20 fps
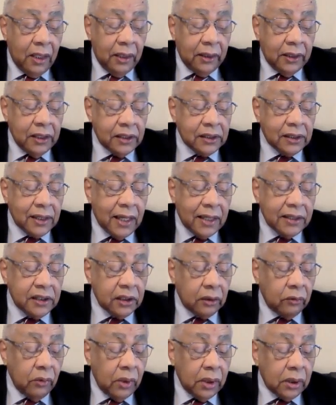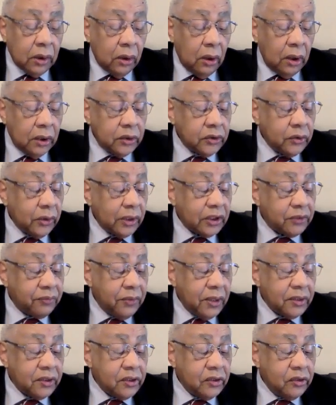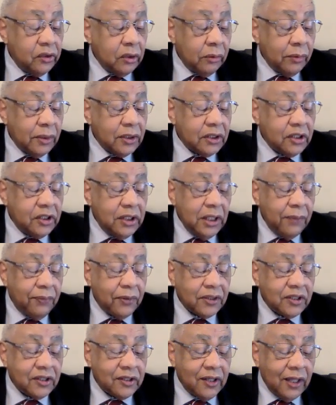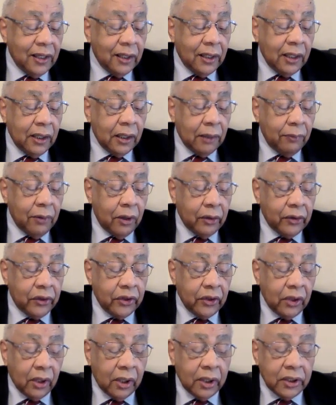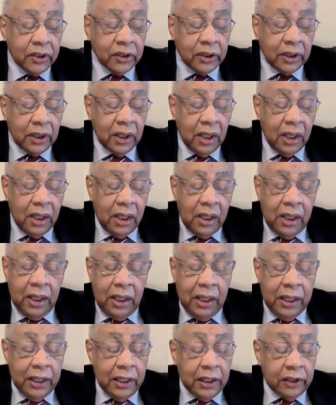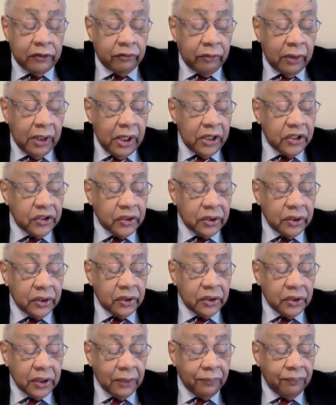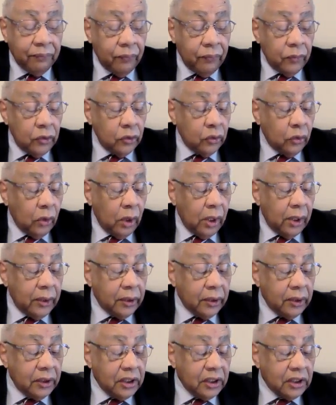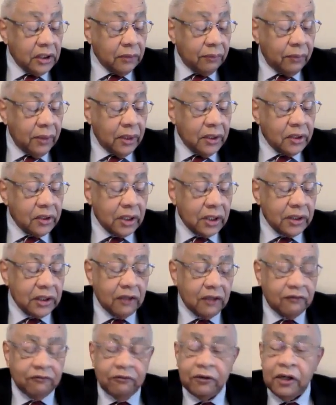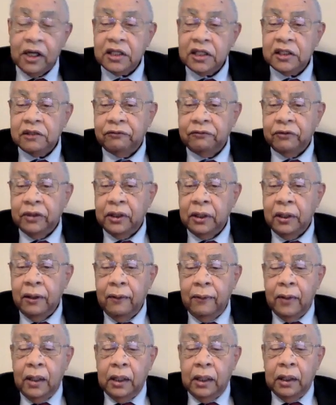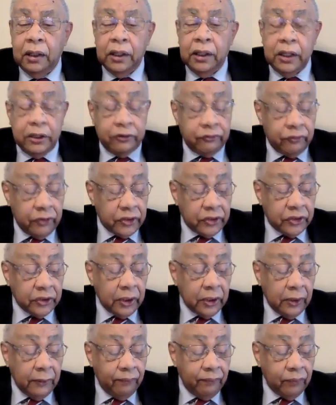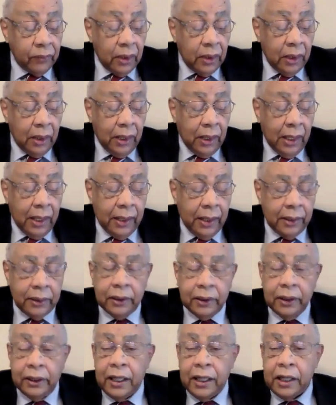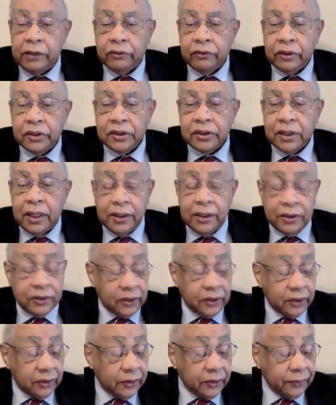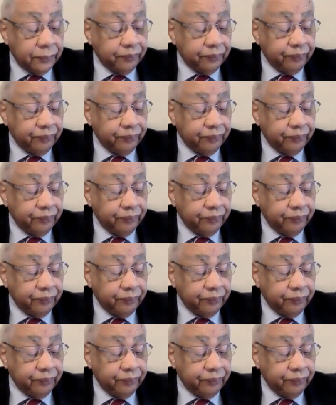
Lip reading: This classic work also expresses Newman's deepest thinking about theology in its relationship to other disciplines such as philosophy, literature, and the natural sciences.